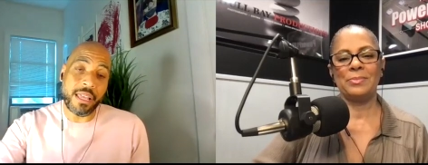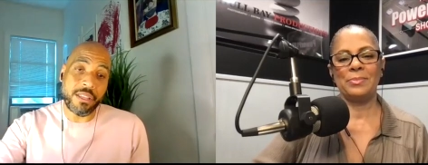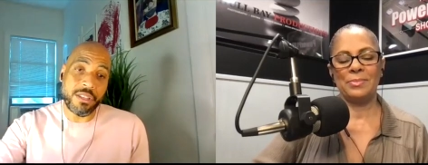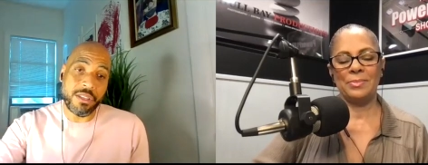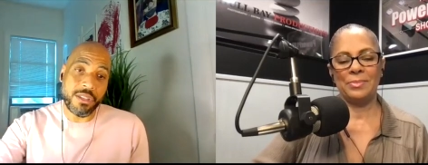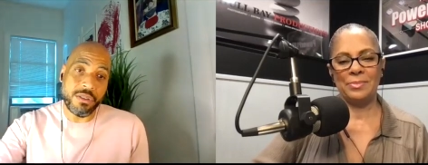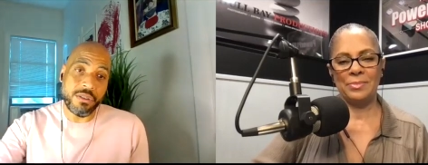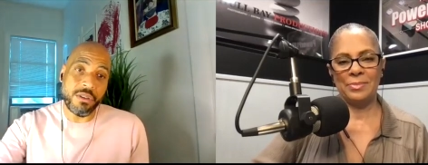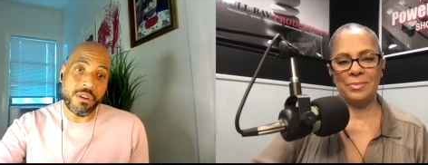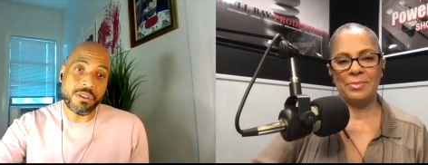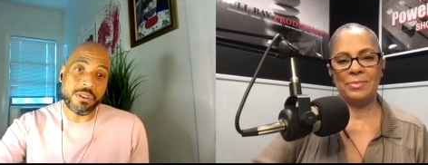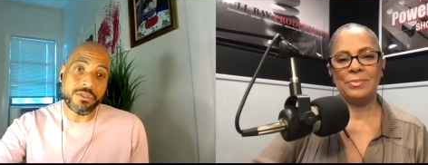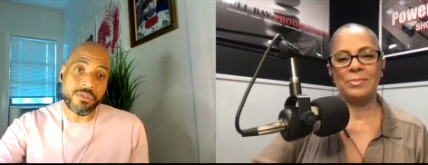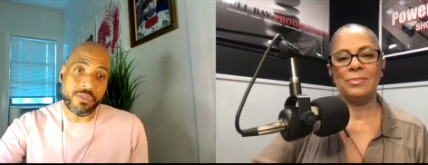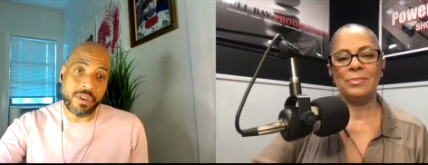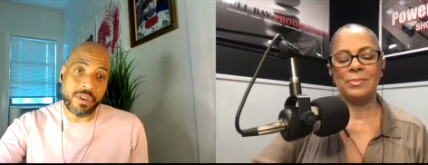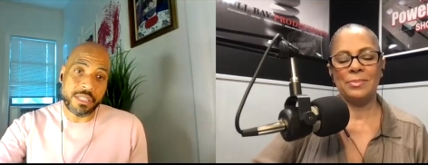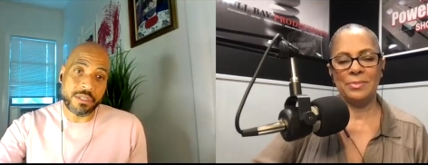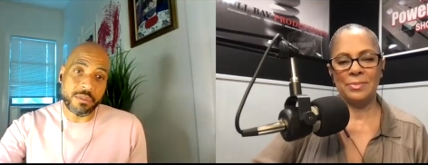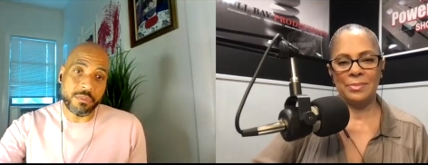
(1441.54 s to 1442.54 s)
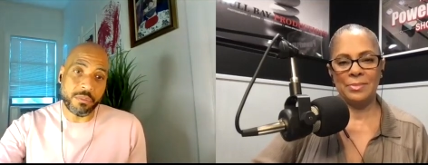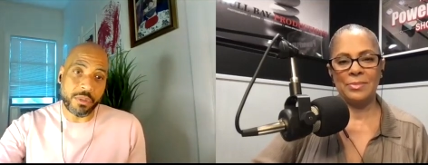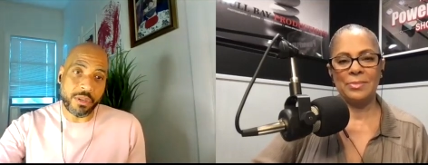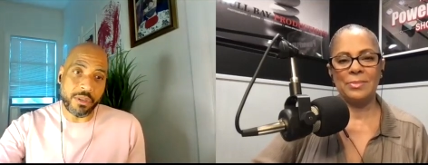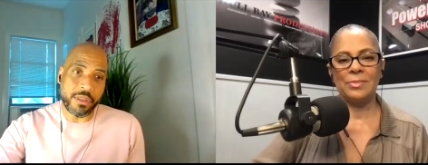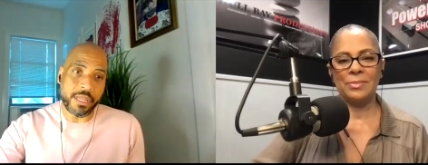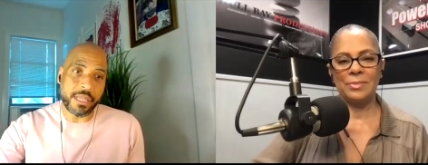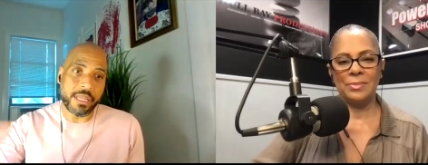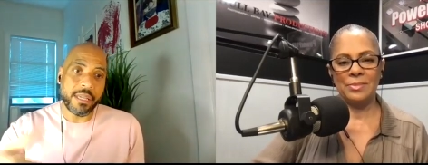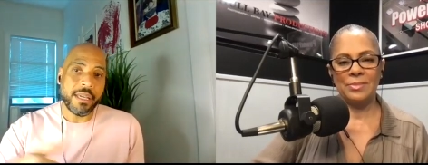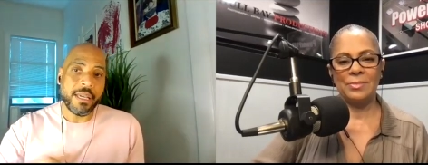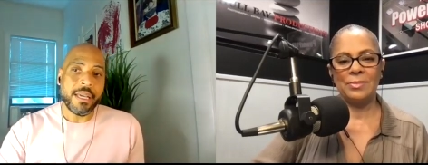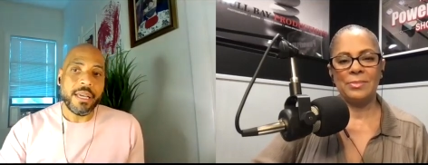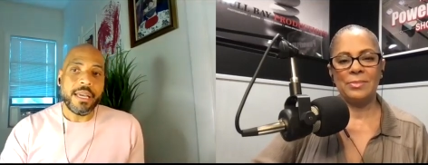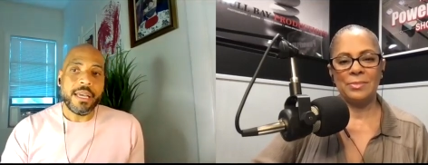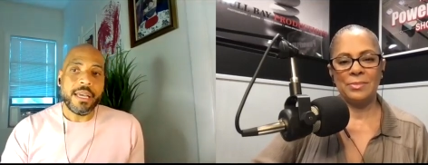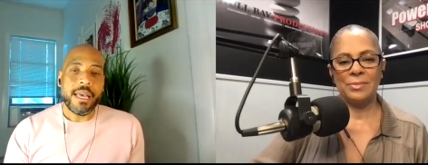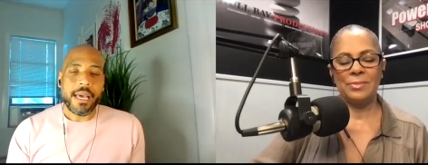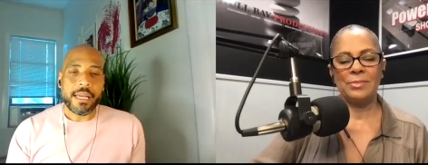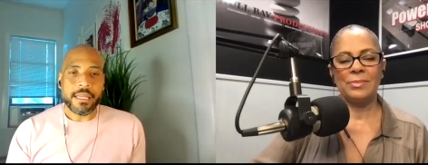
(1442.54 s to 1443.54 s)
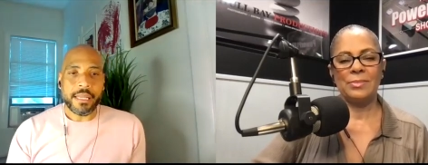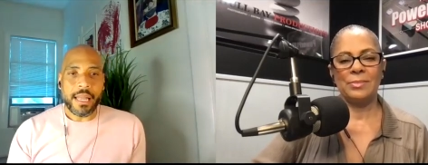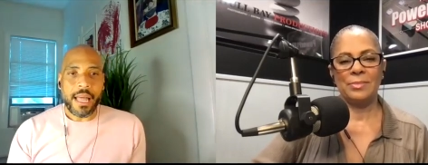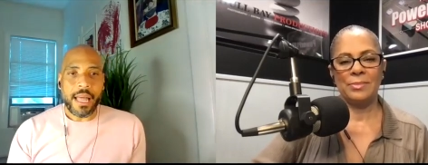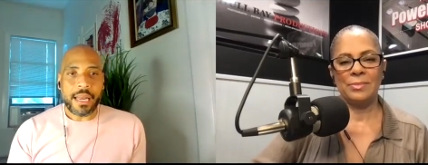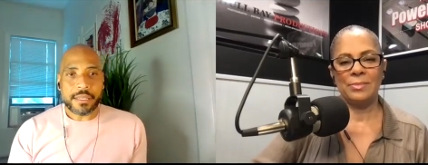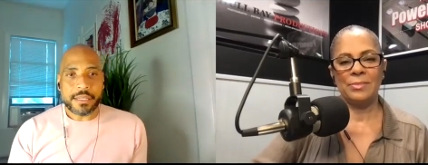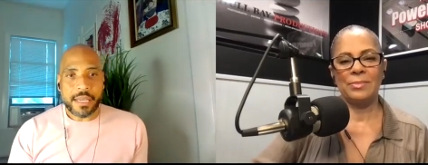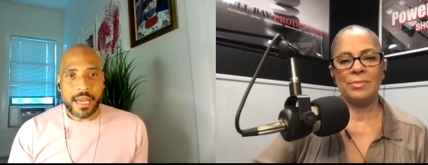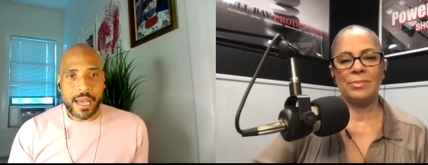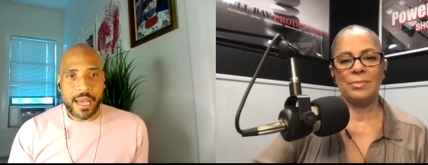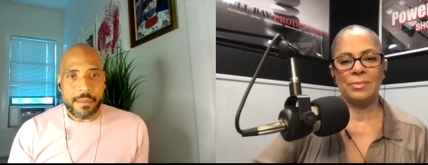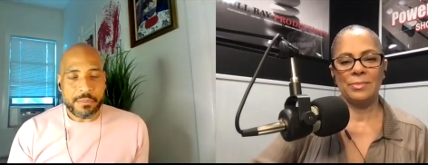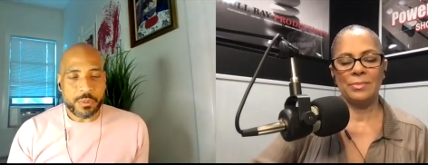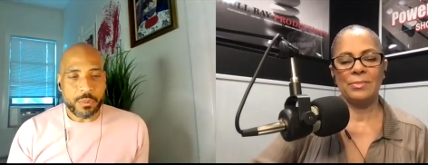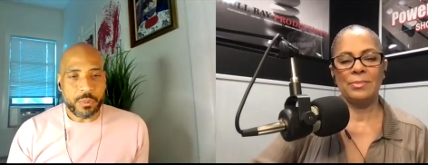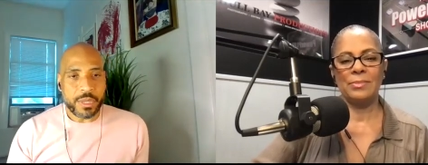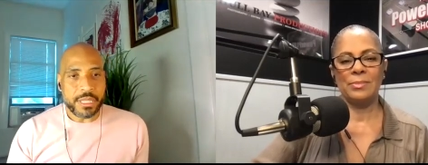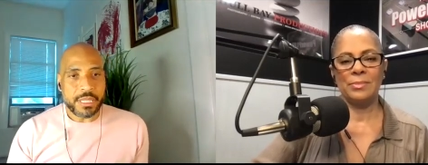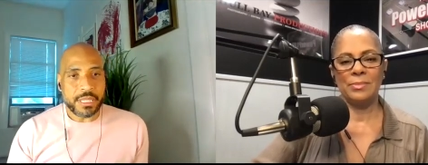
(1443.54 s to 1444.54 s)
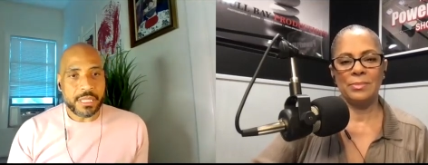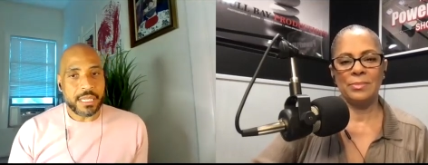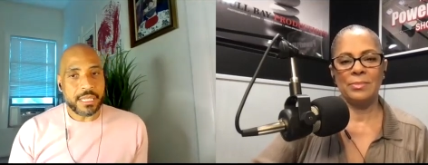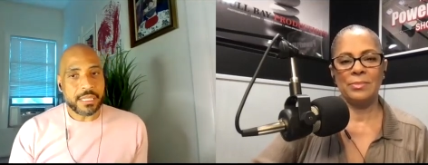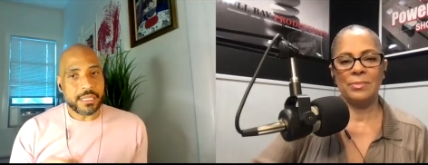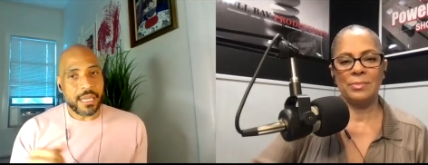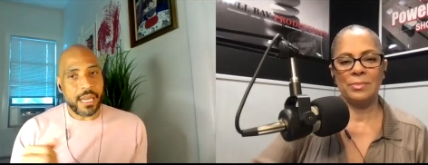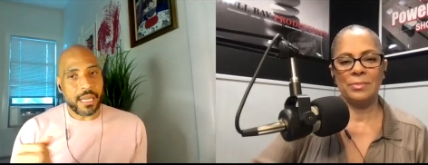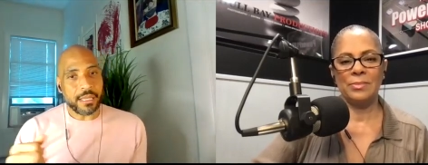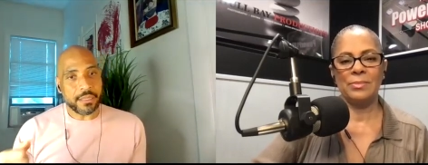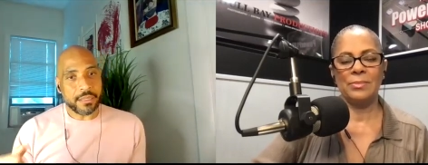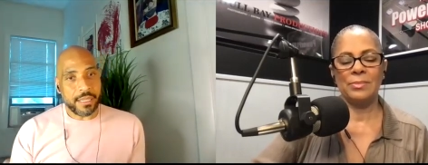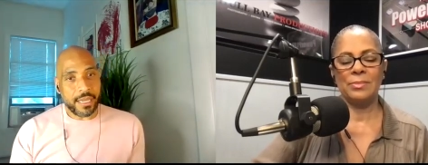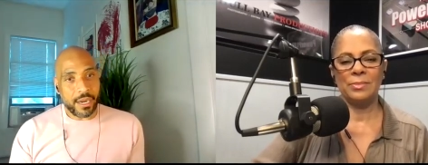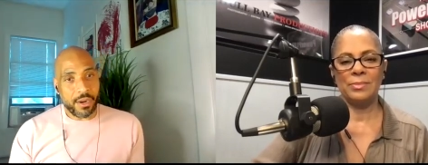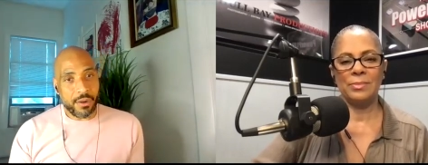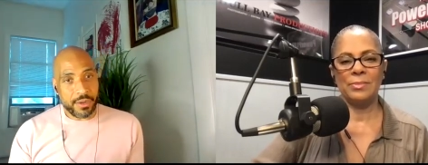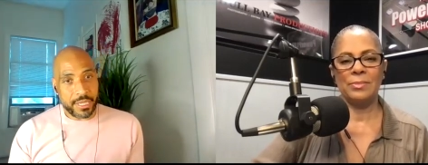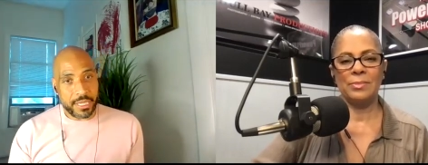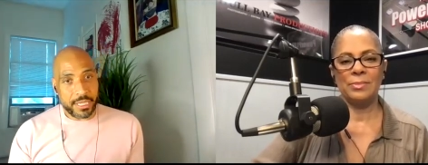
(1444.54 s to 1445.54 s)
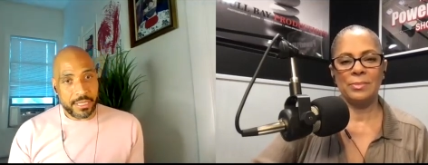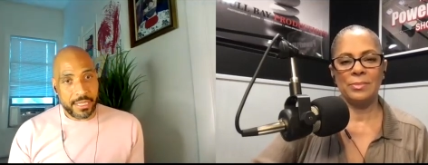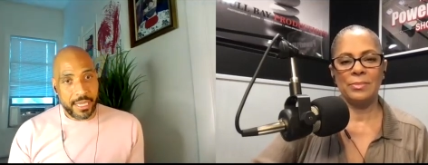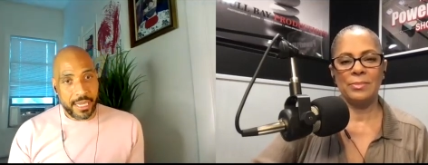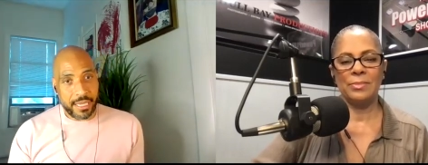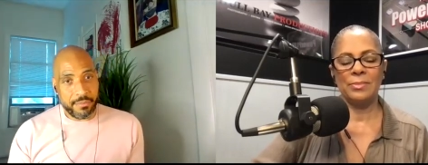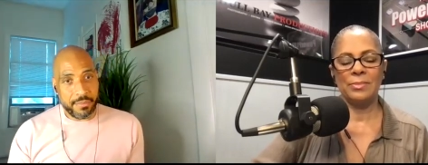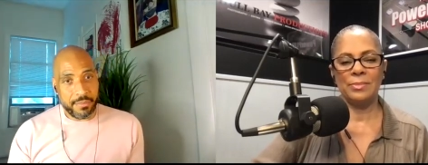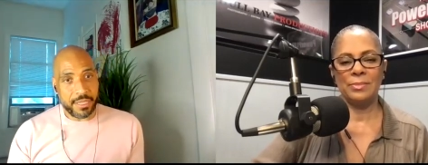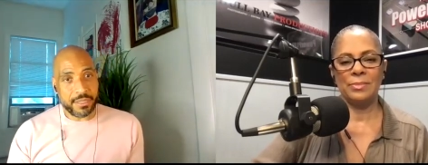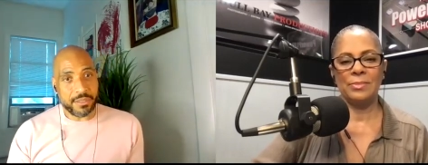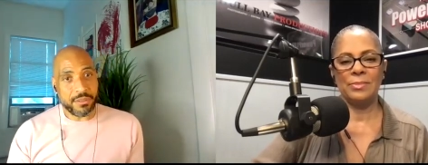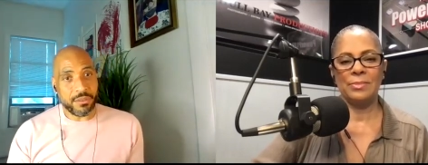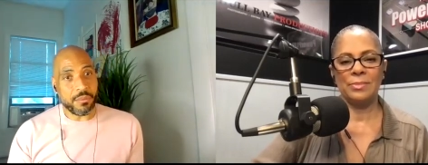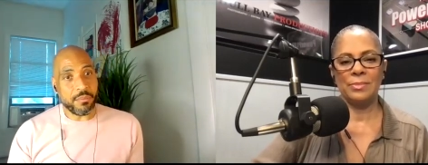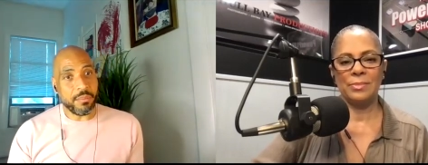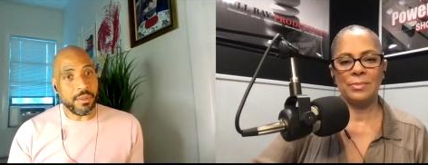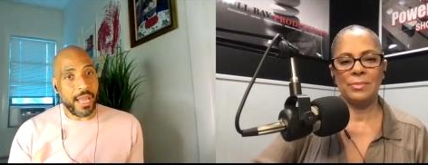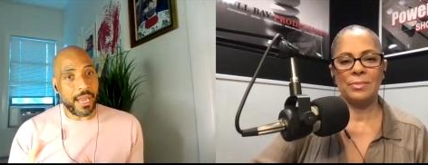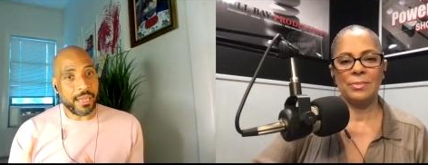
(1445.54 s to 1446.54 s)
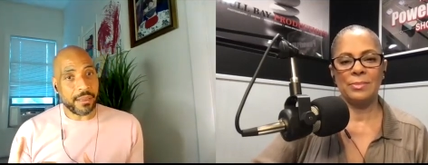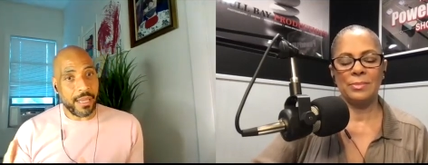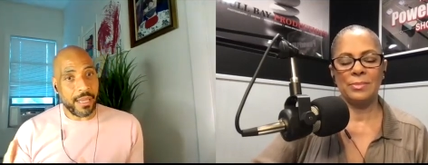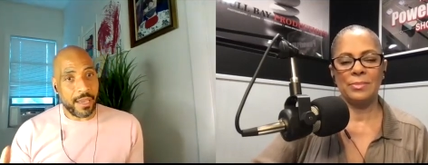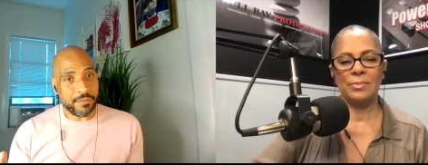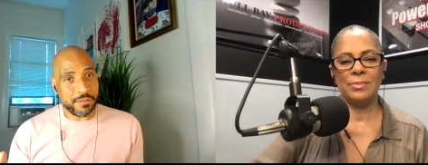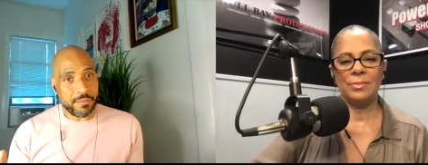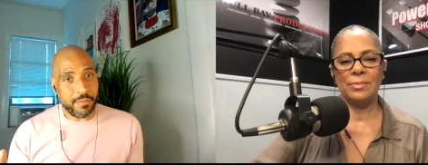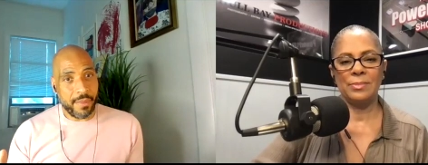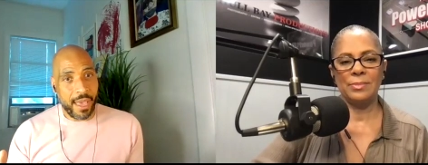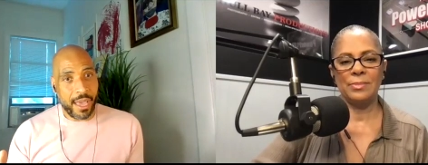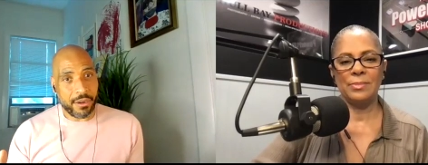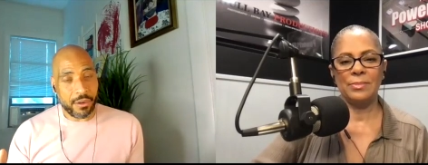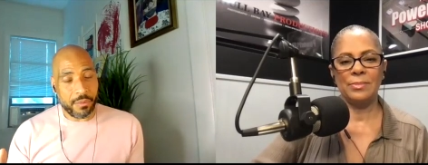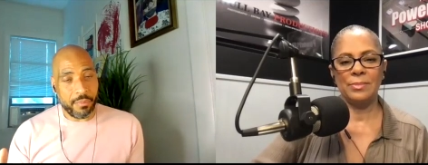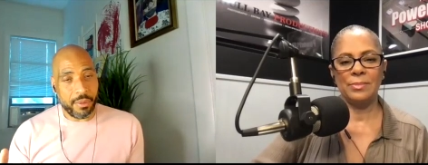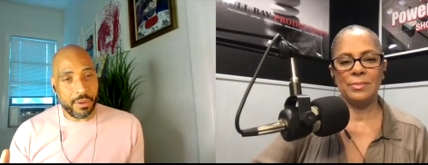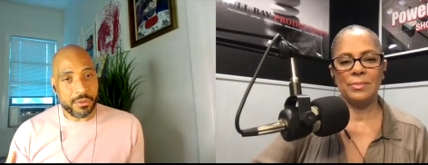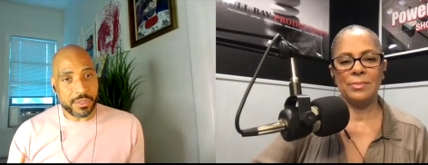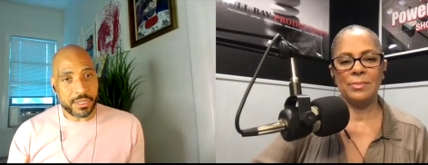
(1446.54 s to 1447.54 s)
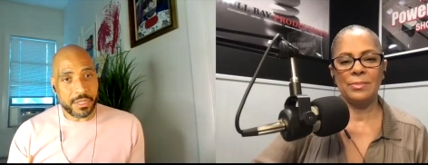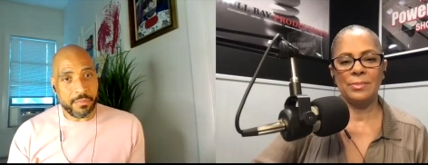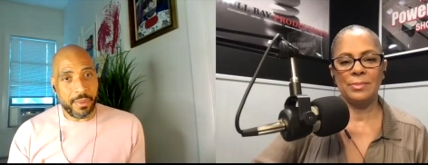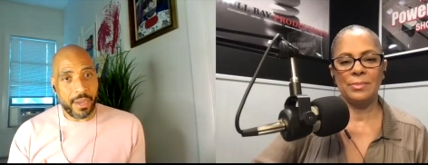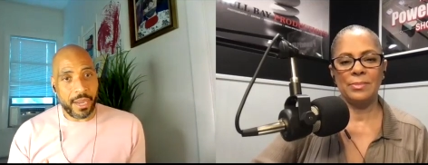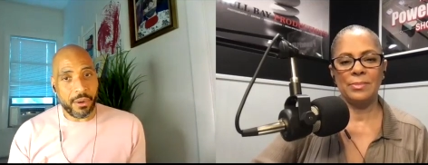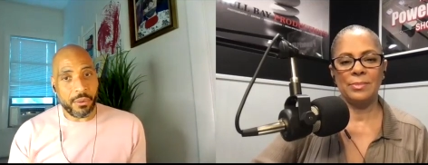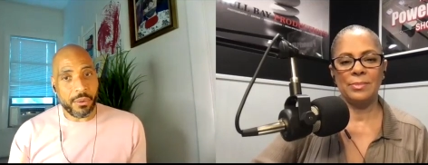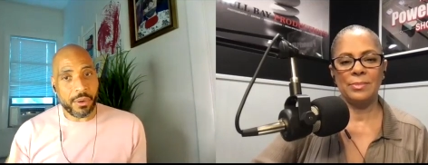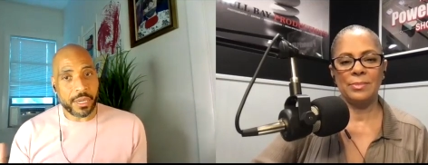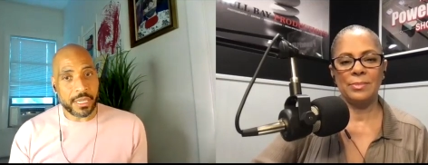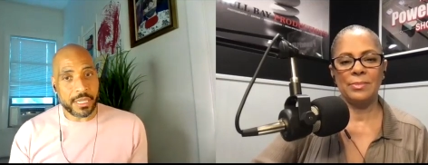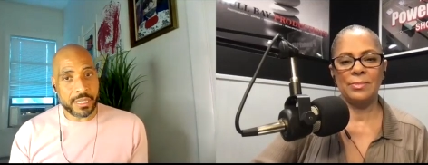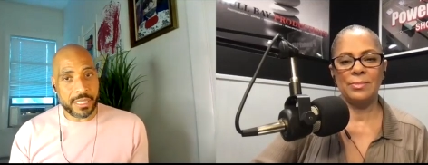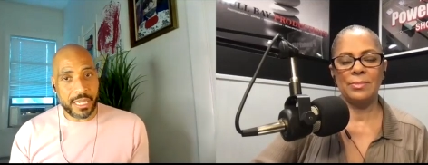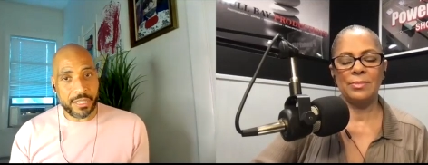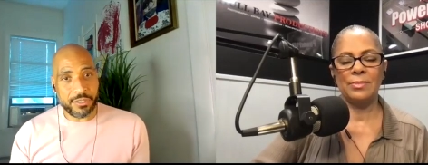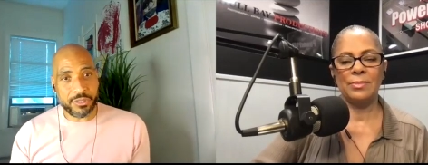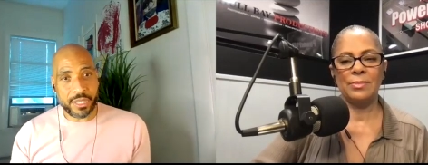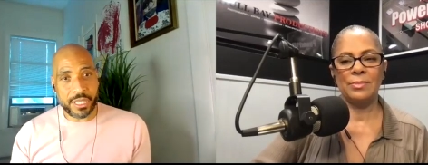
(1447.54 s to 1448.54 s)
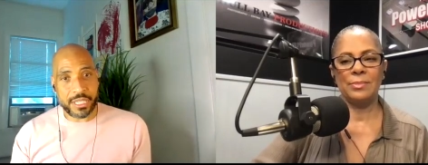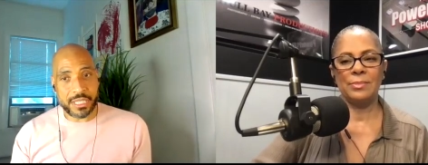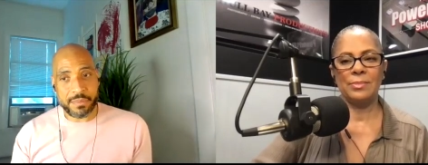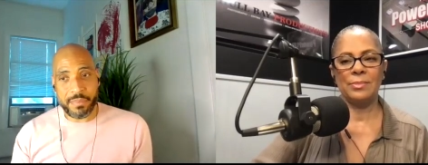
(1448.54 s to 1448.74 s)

Speaker 1: you are trustworthy. And a lot of times we see solidarity statements or Black Lives Matter posted by organizations,